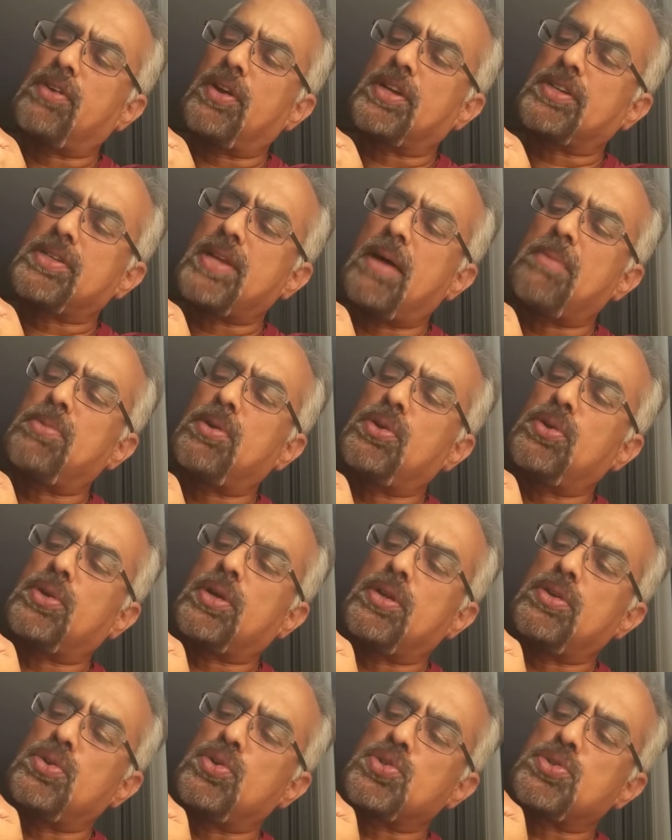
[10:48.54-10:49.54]
for example, you
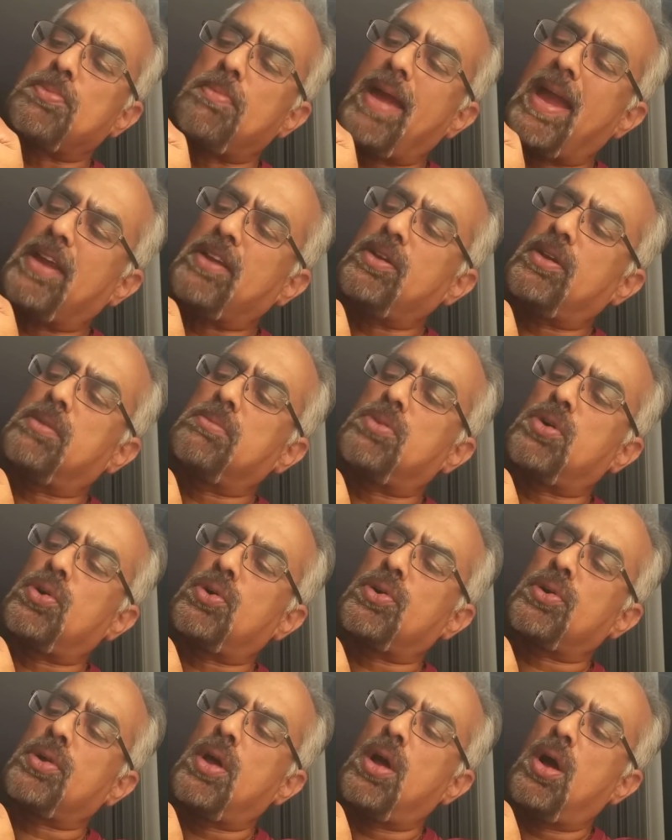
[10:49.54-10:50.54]
can use manual
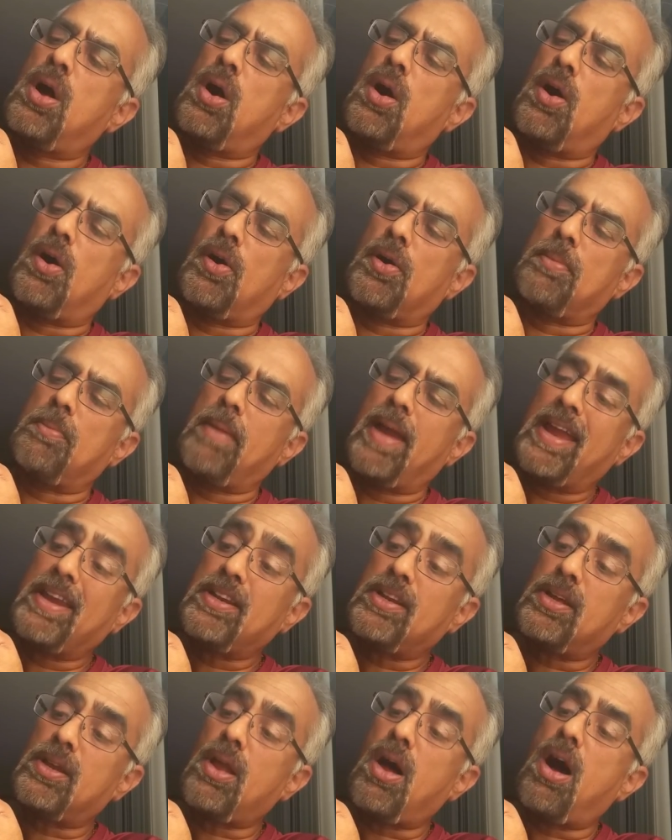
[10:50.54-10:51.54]
mode, or
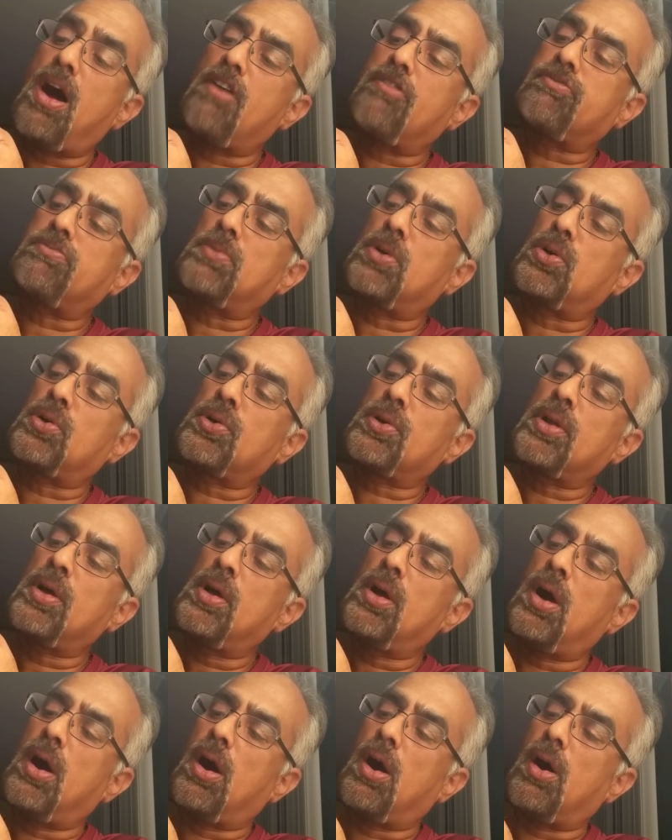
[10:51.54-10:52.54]
manual off mode,
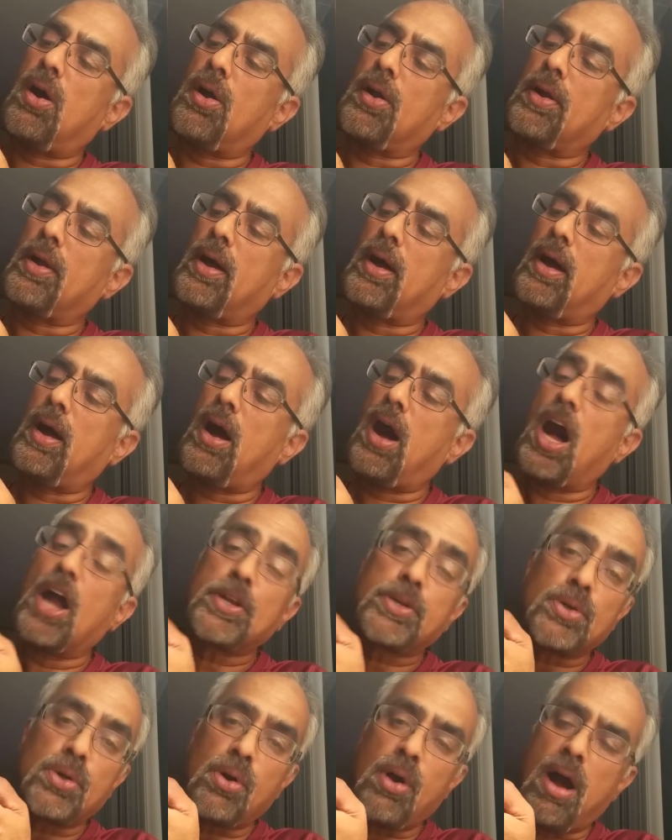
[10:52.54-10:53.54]
or
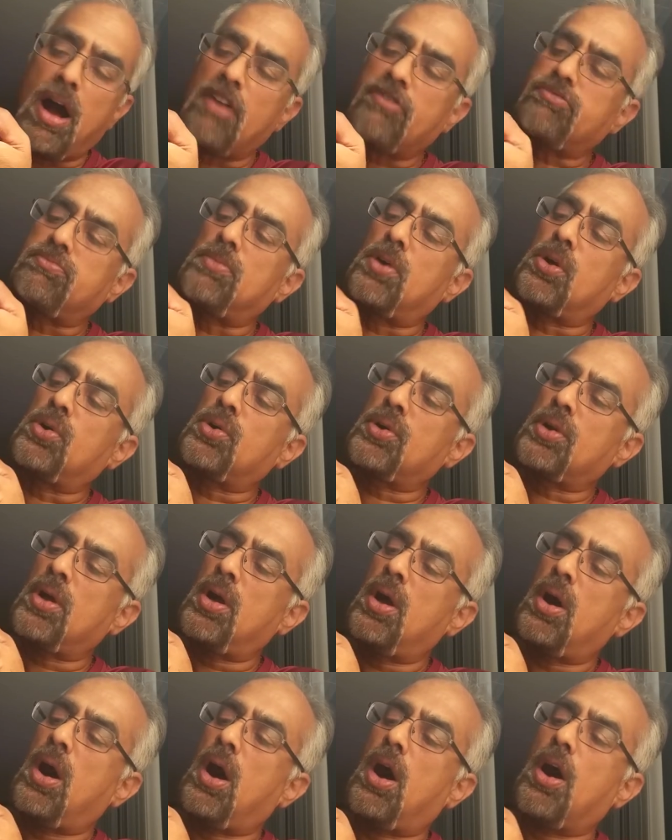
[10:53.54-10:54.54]
auto off mode,
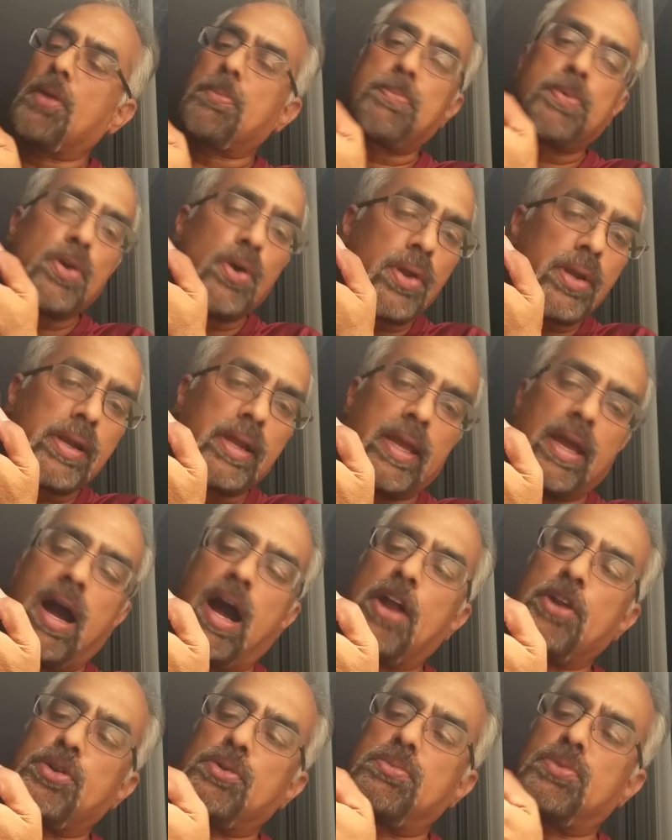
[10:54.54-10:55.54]
or purely
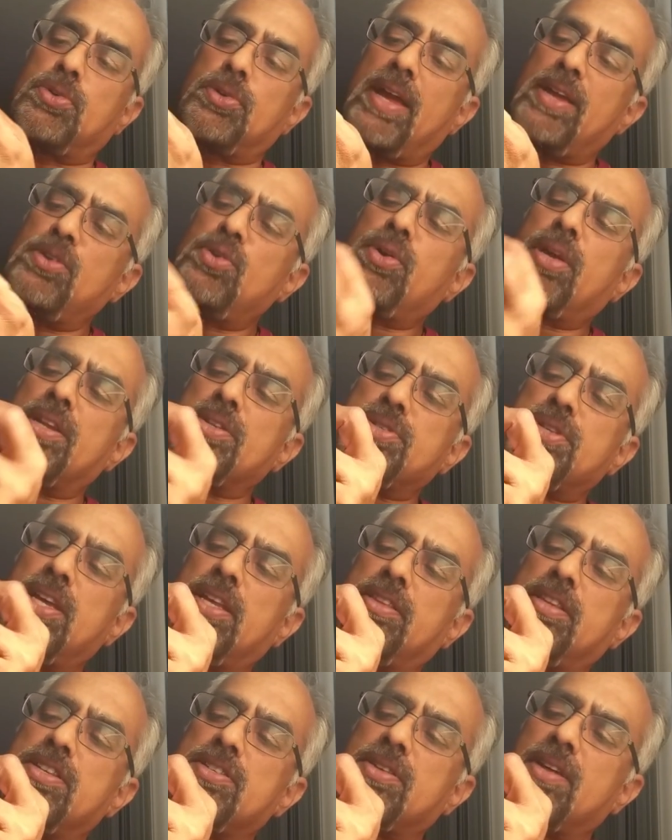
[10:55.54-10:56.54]
auto mode. You can
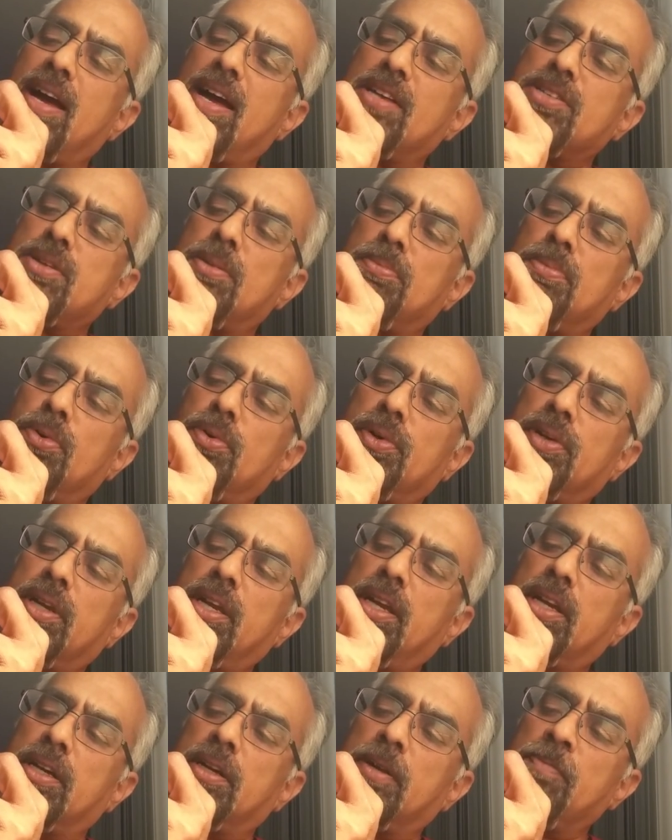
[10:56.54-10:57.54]
see these guys up over
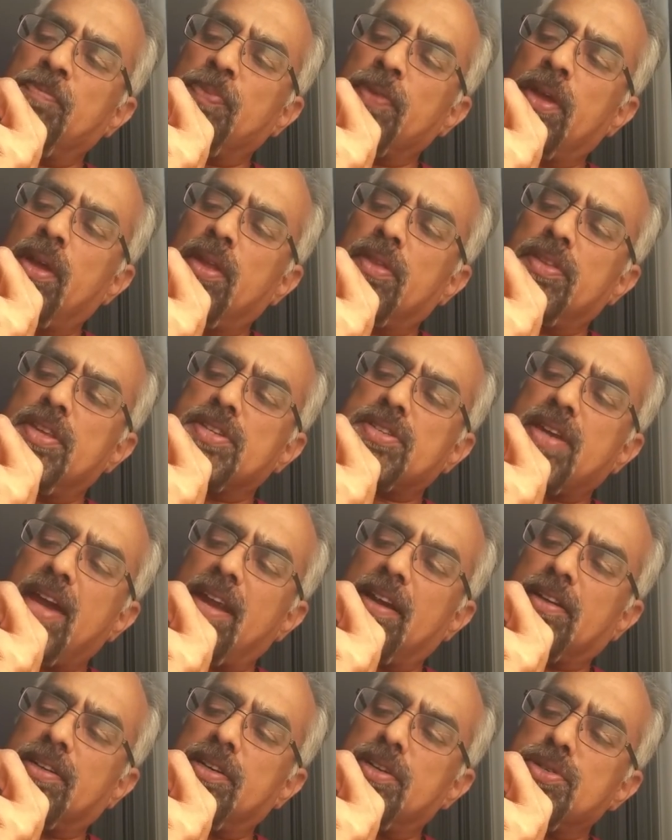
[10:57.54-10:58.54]
here, these
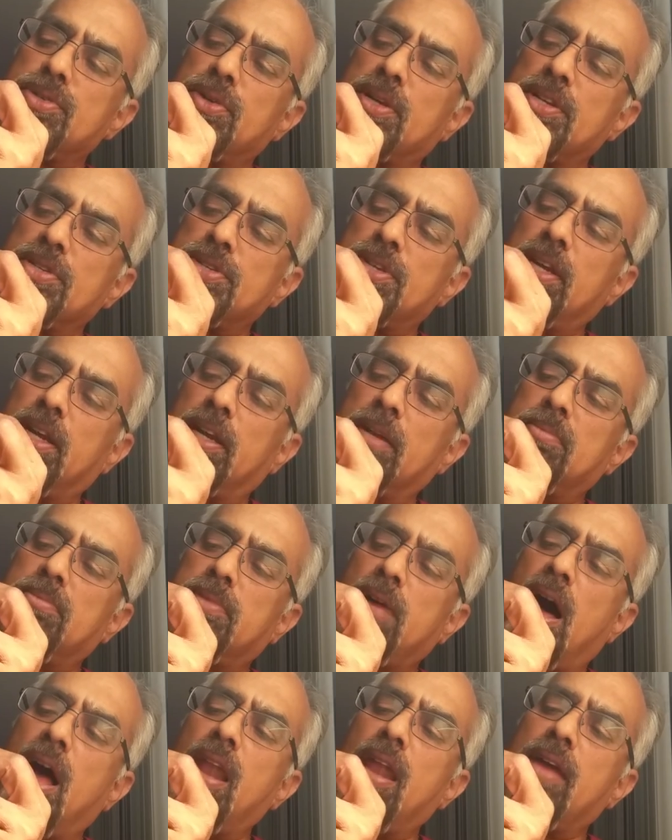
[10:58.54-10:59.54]
characters, you can see it.
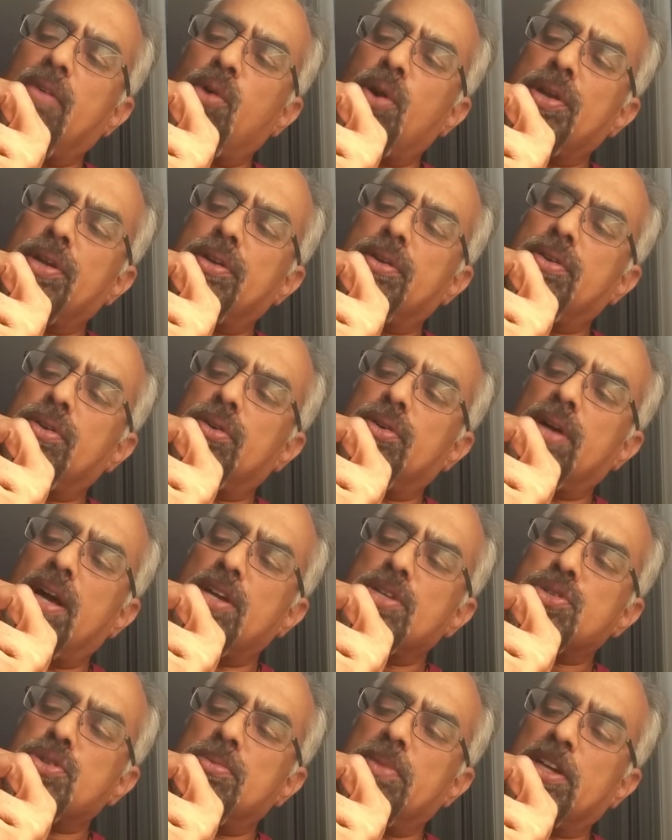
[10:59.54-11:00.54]
All I wanted you
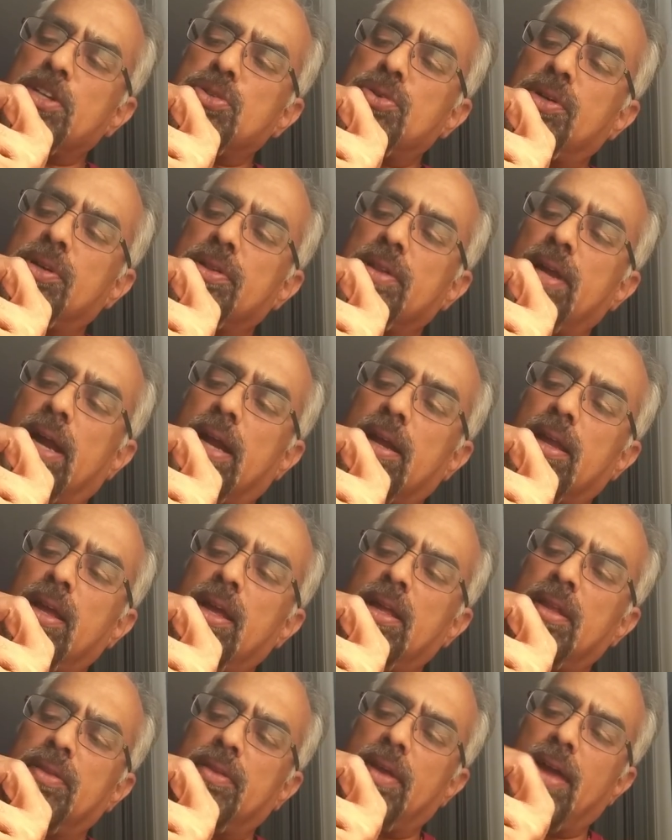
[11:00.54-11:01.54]
guys to make sure that
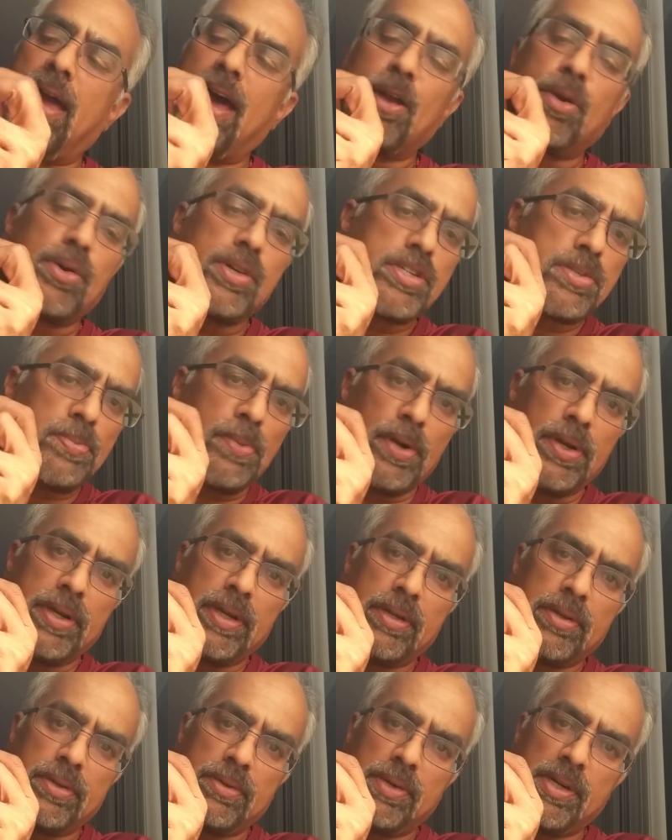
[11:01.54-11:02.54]
the arrow is
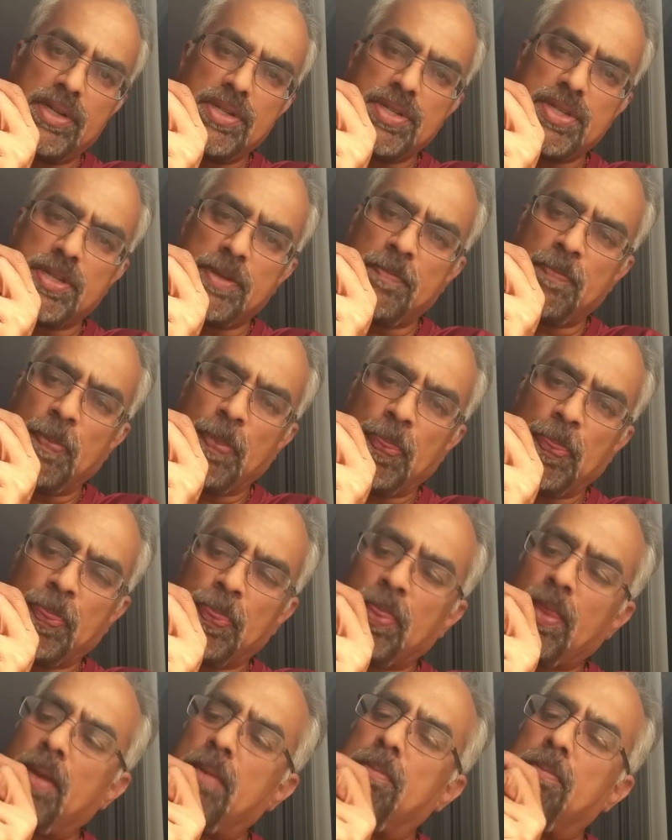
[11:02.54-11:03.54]
pointing towards
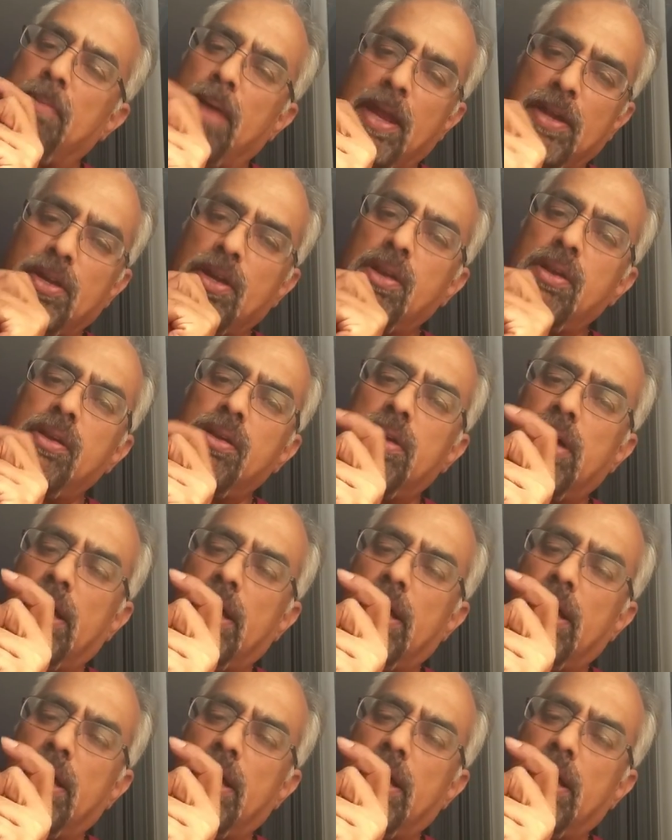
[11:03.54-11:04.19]
manual